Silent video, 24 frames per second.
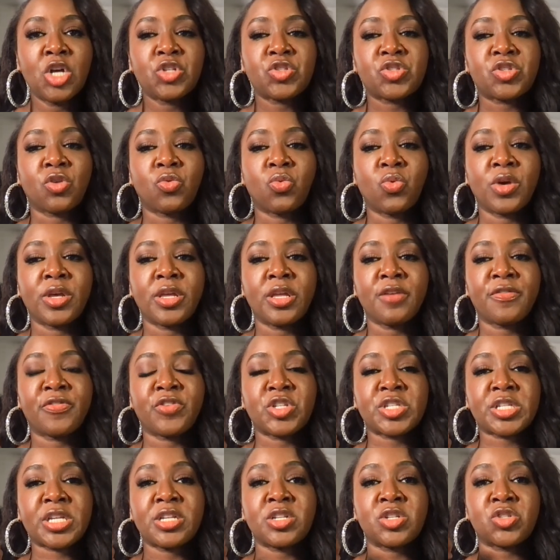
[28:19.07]
So when, if
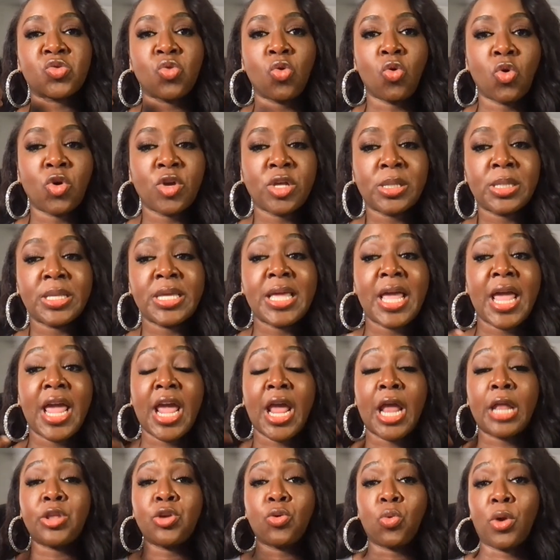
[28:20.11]
your skin is oily
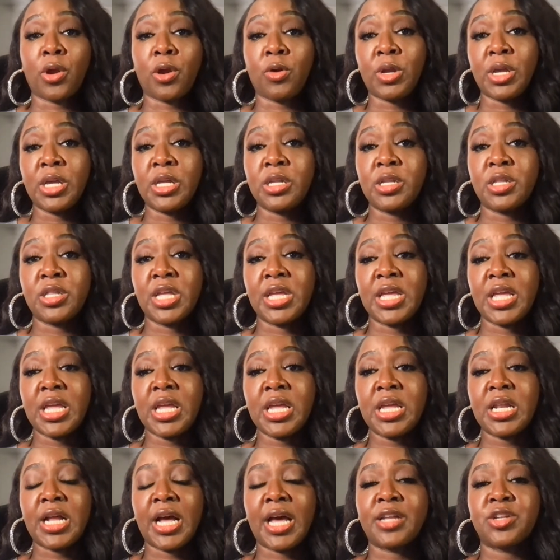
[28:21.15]
and you're wearing it in the
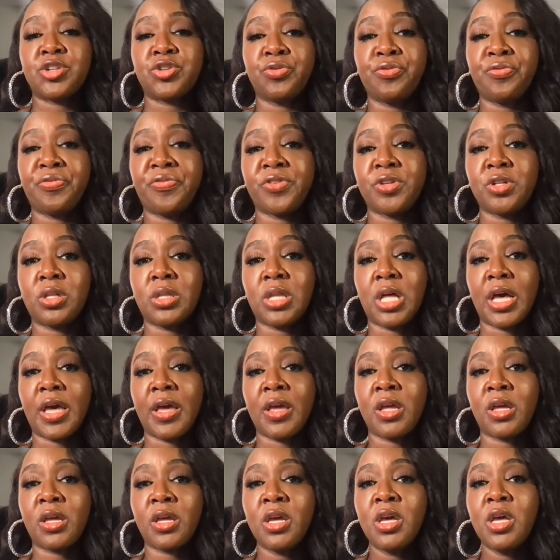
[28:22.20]
heat, I do feel
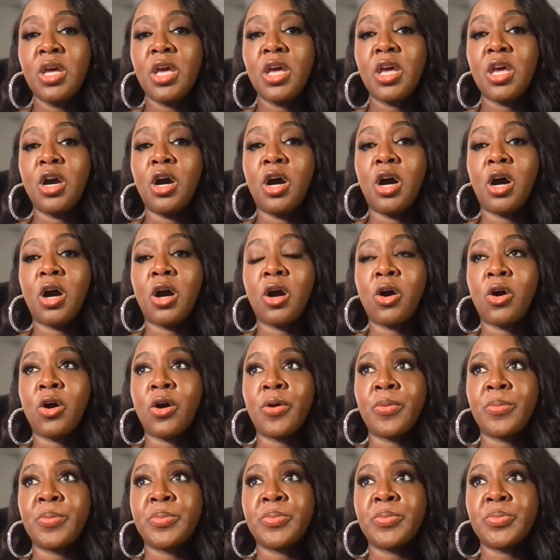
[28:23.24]
like
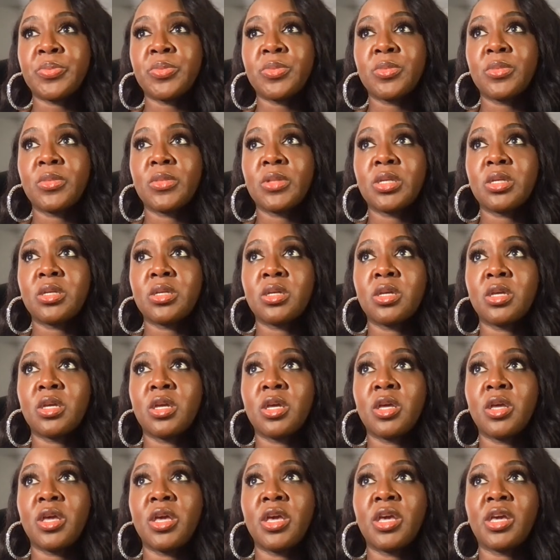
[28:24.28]
um,
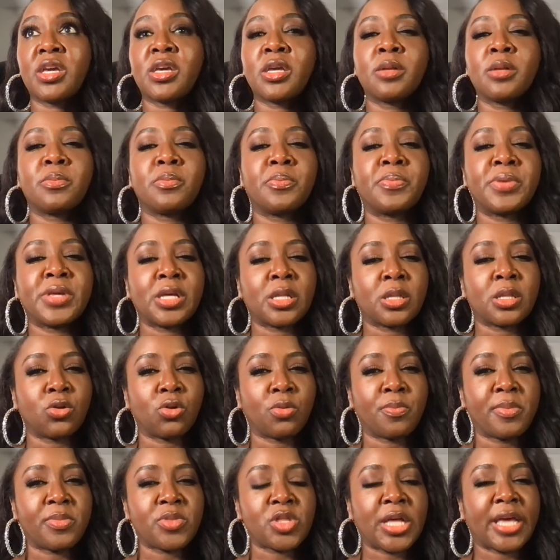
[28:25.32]
it can be a
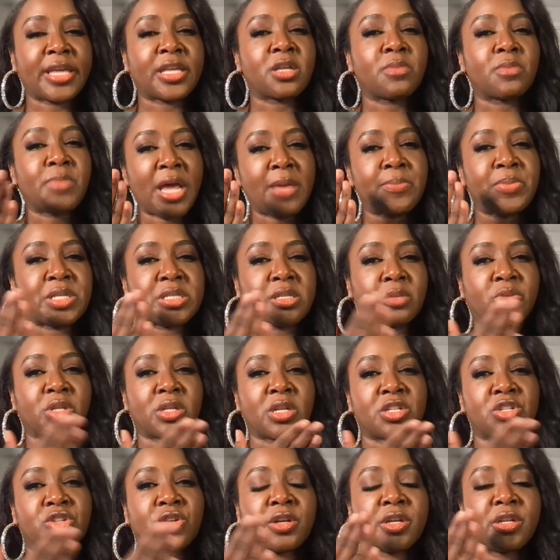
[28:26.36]
little like it might be something
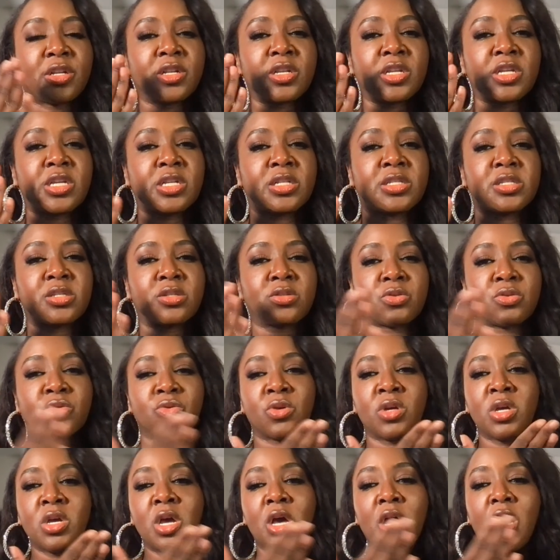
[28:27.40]
that you're going to need
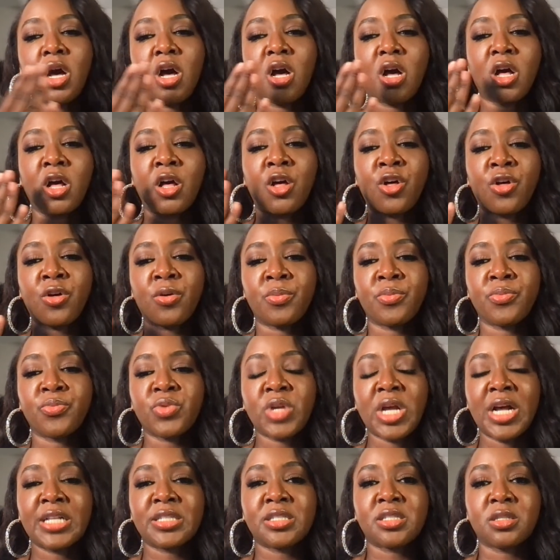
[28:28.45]
to um,
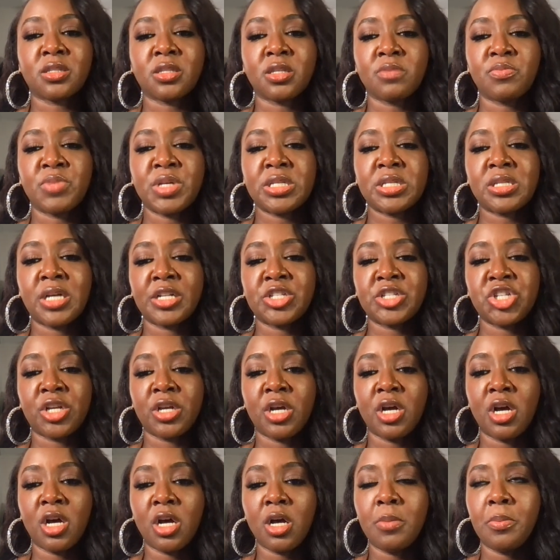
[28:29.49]
constantly be touching
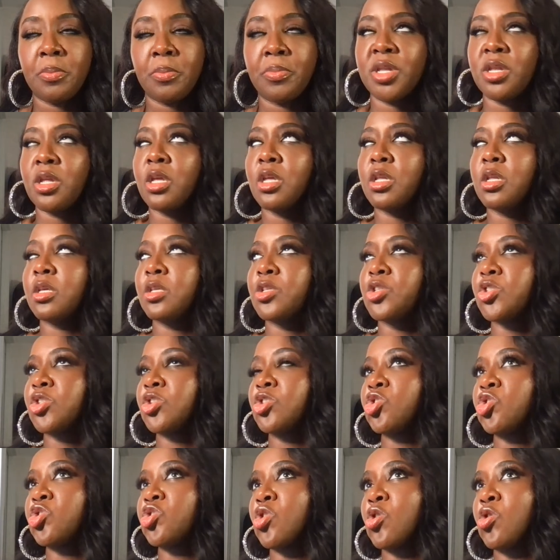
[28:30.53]
up, but it is
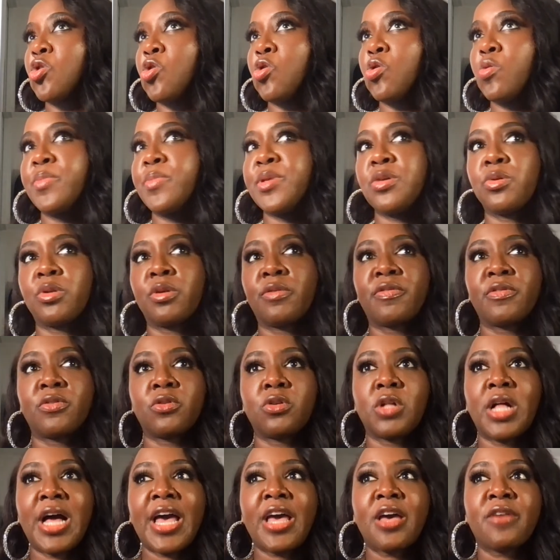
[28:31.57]
so
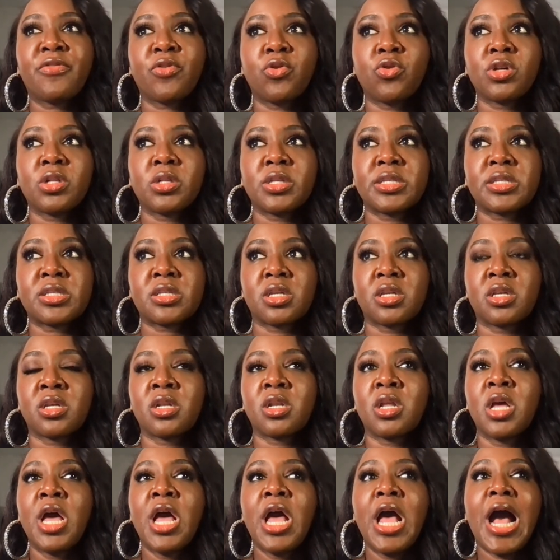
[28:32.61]
beautiful. I have oily
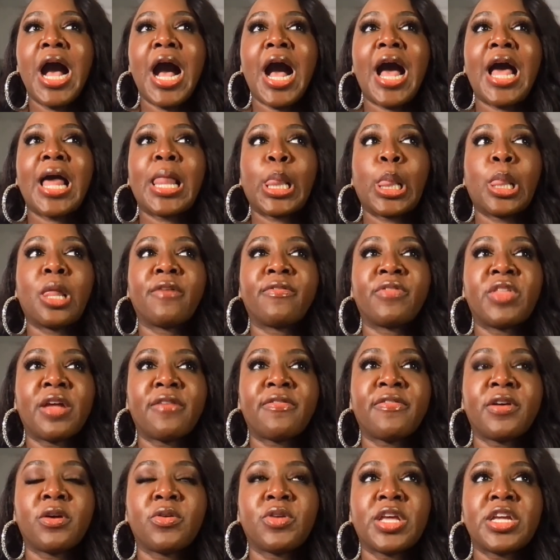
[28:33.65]
skin. I love
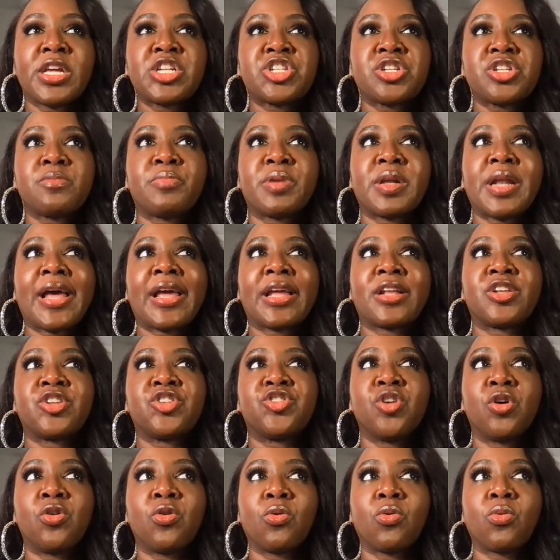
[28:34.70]
that foundation, but I
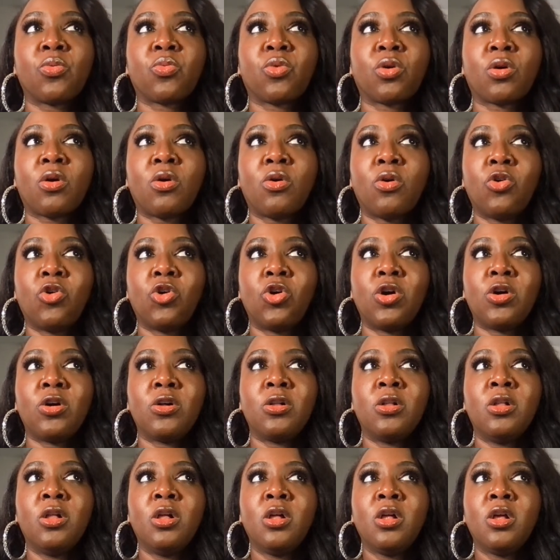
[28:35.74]
don't
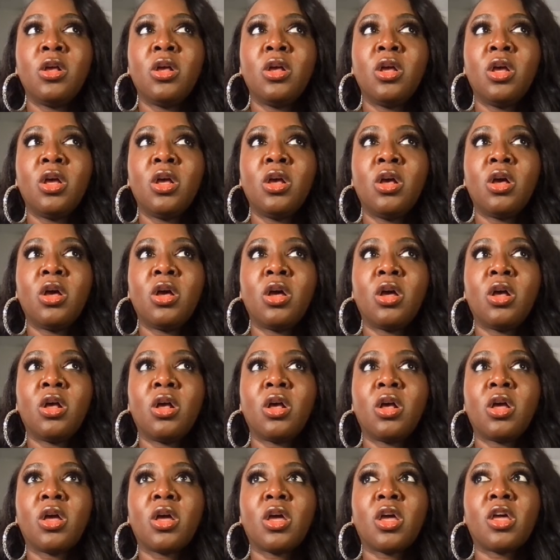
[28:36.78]
recall
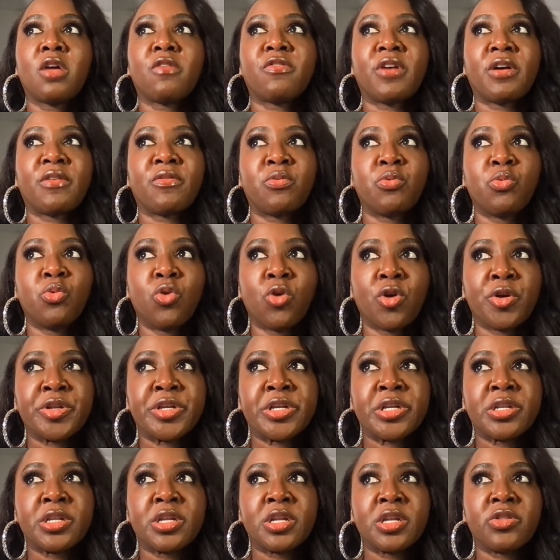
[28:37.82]
if I've worn
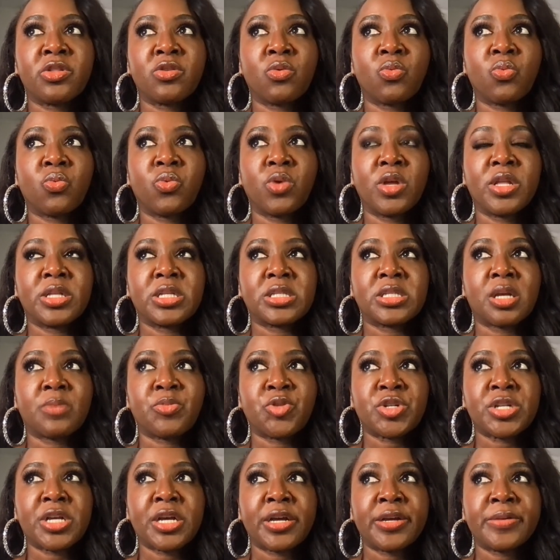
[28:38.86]
it in the in the
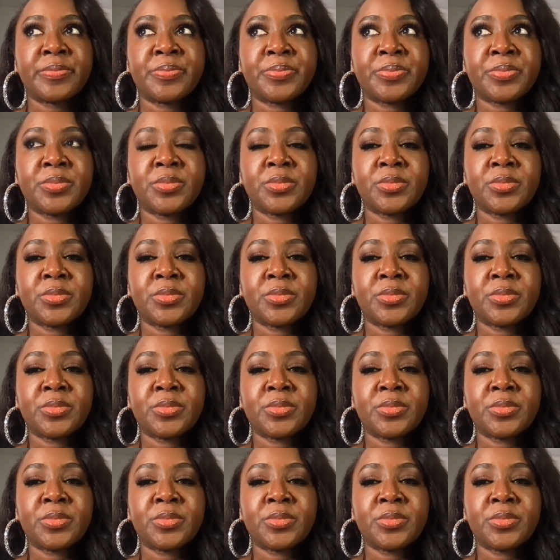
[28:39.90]
summertime.